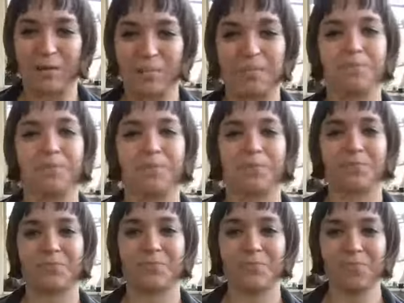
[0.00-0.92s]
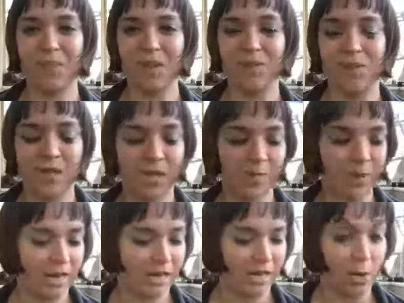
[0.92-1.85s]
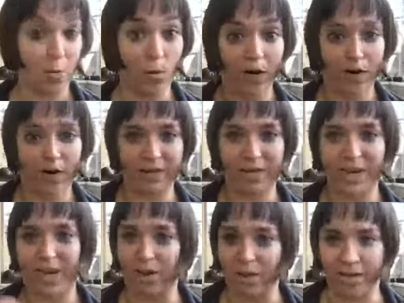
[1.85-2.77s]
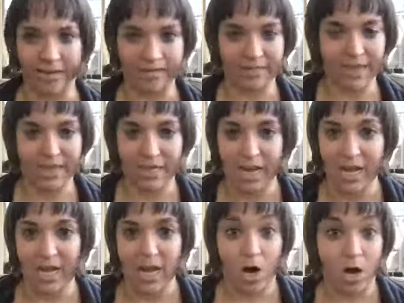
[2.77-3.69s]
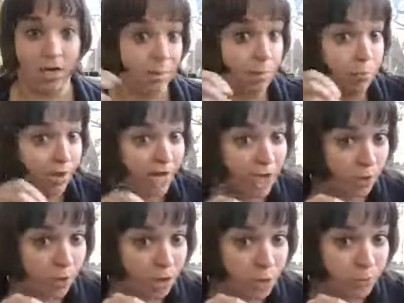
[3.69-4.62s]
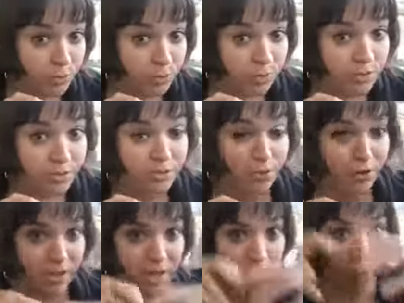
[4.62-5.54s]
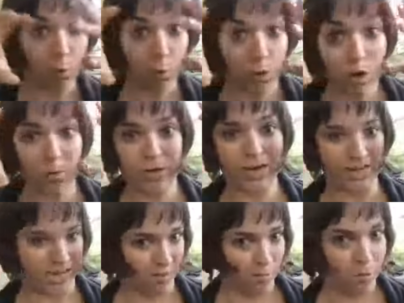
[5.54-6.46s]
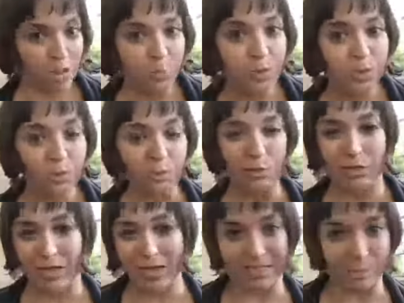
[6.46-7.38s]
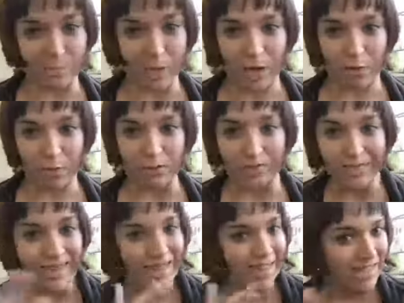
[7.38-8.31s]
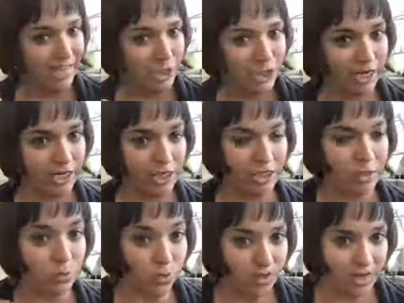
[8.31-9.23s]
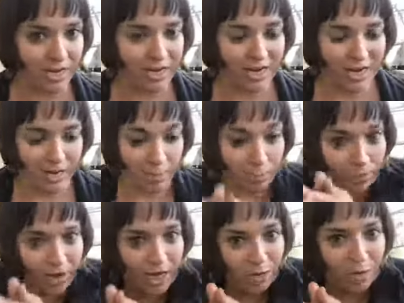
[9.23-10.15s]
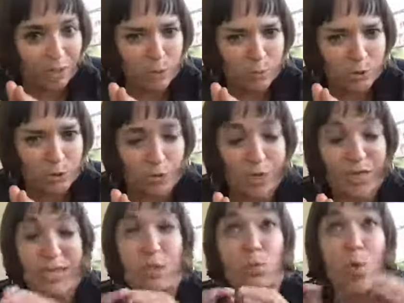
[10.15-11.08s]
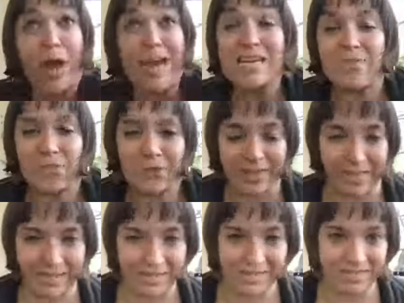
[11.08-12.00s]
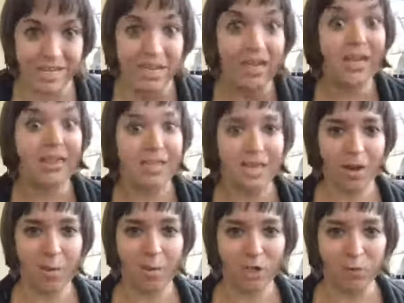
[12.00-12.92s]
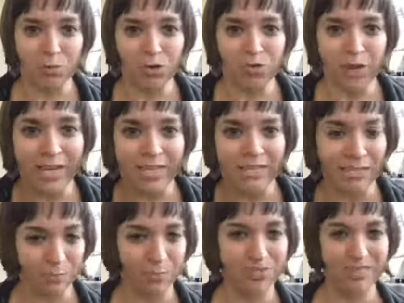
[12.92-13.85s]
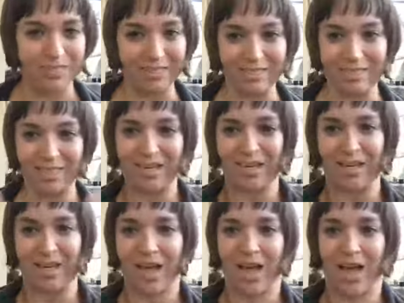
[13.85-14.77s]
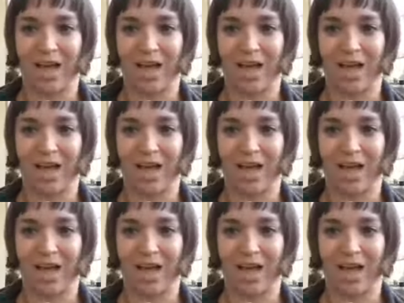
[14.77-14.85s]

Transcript: Um, so think about it. Like, where are they now? Like I said, are they brand new entrepreneurs, or are they growing and have multiple employees and payroll? That changes what they need. A brand new entrepreneur needs way different things than a much more advanced business.